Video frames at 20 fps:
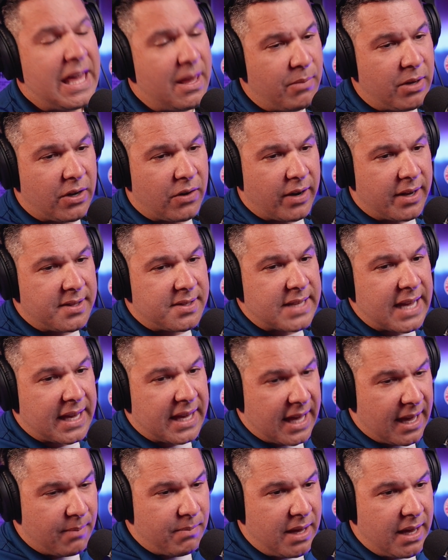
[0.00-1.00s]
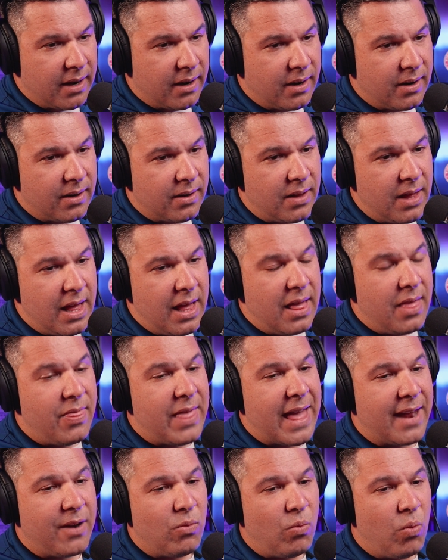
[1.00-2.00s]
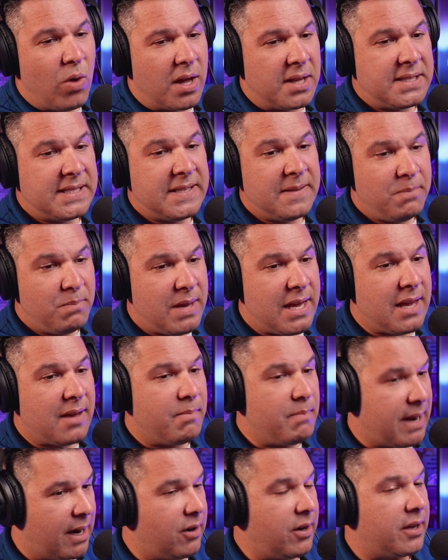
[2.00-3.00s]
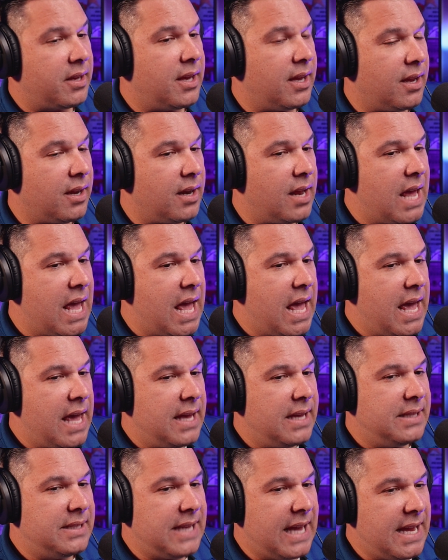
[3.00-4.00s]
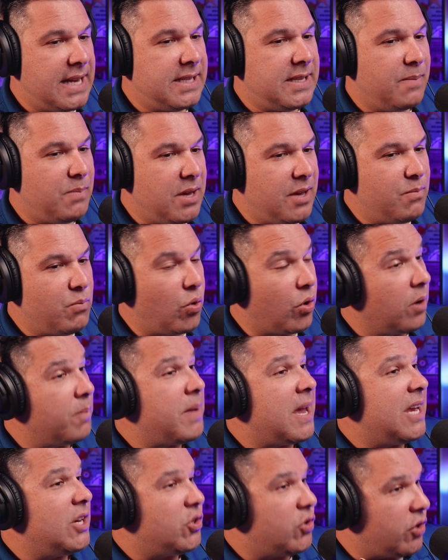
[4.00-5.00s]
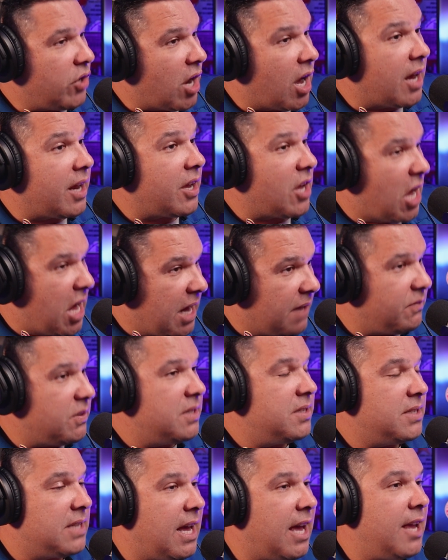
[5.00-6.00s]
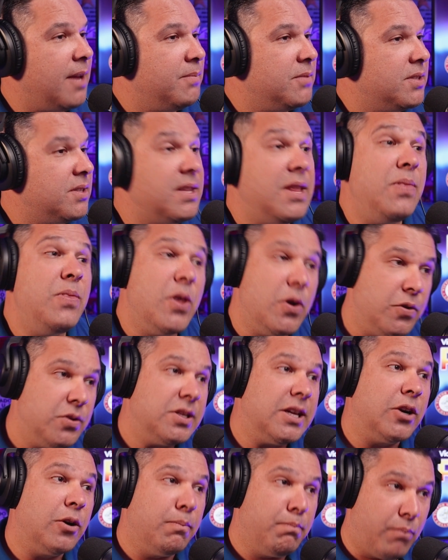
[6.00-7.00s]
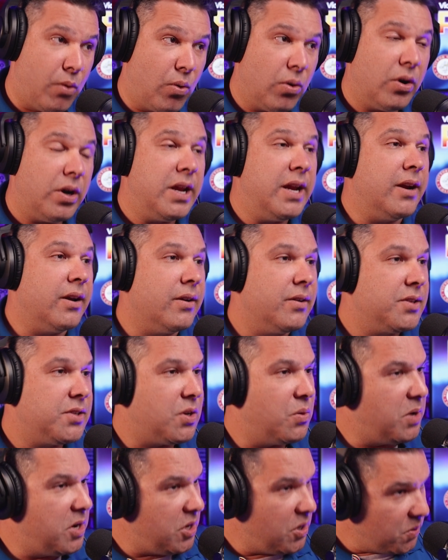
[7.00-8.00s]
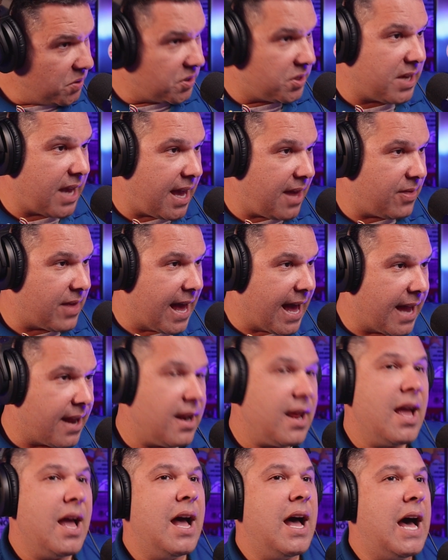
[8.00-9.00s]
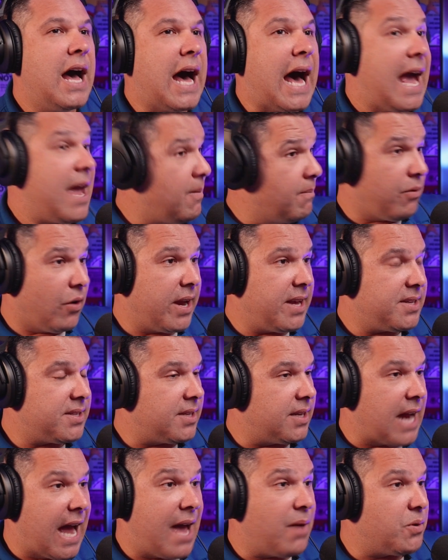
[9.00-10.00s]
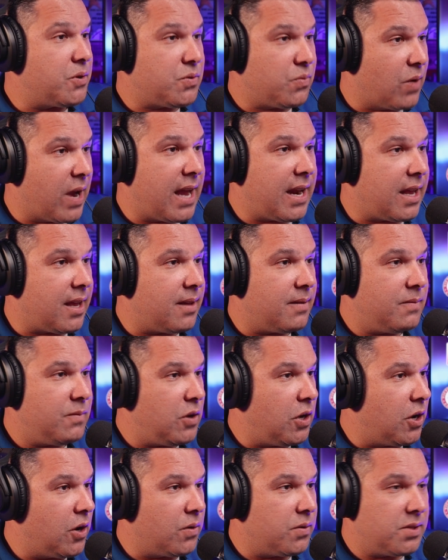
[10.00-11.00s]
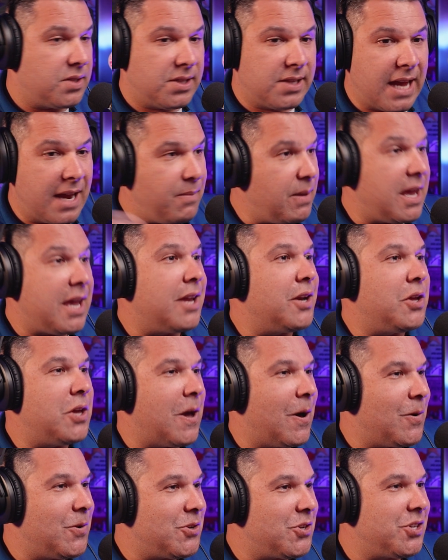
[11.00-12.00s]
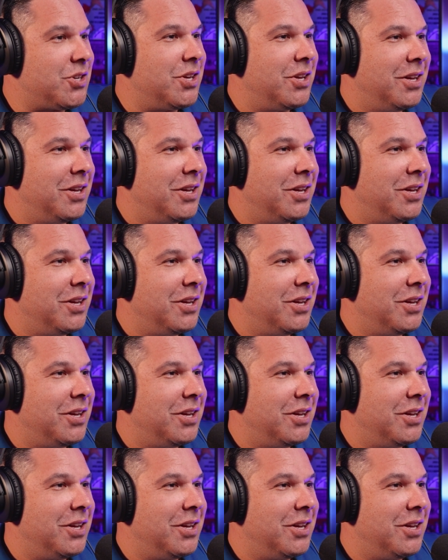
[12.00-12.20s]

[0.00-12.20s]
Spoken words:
immigrants that come here that want to be American tend to be more patriotic oftentimes than those that are born here. So when you say that, I embraced it. I was ready. Send me in, coach.